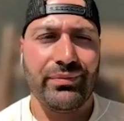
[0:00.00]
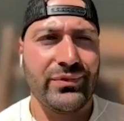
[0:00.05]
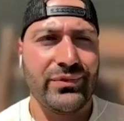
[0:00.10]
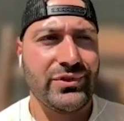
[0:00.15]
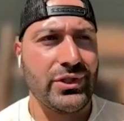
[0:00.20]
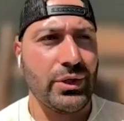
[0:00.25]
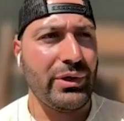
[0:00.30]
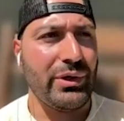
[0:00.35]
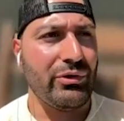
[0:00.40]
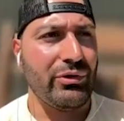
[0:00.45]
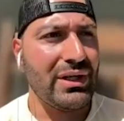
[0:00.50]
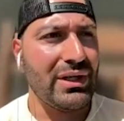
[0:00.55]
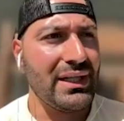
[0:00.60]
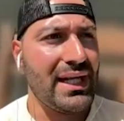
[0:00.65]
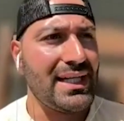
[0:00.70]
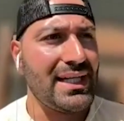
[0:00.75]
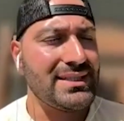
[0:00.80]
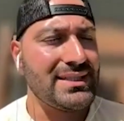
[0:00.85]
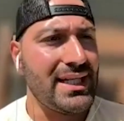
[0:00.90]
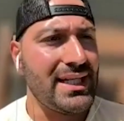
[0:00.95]
So we
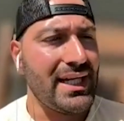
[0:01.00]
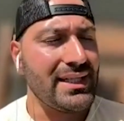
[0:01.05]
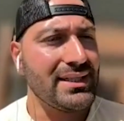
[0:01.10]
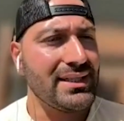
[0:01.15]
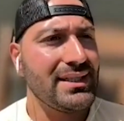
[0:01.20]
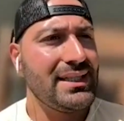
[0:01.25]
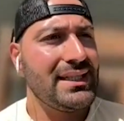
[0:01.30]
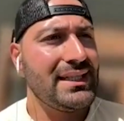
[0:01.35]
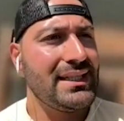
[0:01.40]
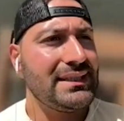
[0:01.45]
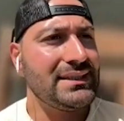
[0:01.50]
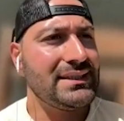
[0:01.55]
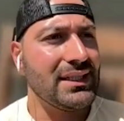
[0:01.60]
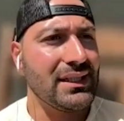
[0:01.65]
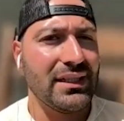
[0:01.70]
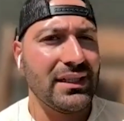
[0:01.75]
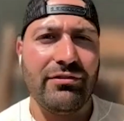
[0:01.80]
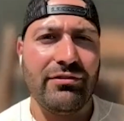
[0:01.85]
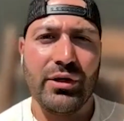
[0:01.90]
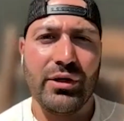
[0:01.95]
realized that
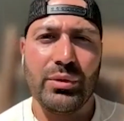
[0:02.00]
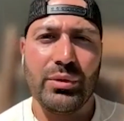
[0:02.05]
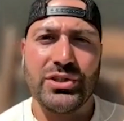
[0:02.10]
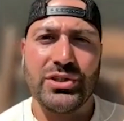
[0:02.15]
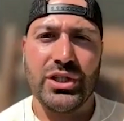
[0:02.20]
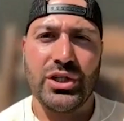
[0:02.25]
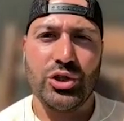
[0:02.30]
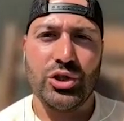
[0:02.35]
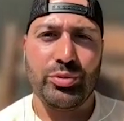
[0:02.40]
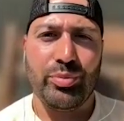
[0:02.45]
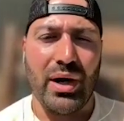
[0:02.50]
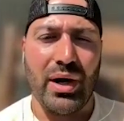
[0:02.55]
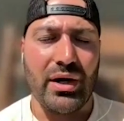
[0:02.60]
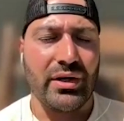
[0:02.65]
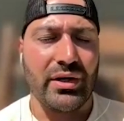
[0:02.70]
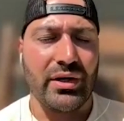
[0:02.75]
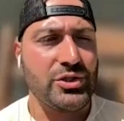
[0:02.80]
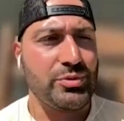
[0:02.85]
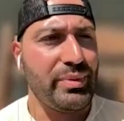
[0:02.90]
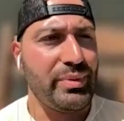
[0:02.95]
delivery was a huge part
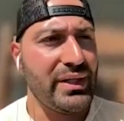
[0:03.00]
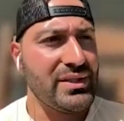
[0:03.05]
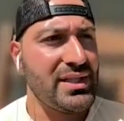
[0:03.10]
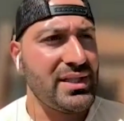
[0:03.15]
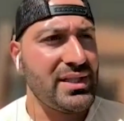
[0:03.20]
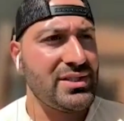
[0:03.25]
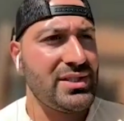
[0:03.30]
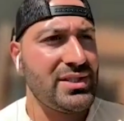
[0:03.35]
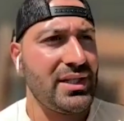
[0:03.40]
of this business,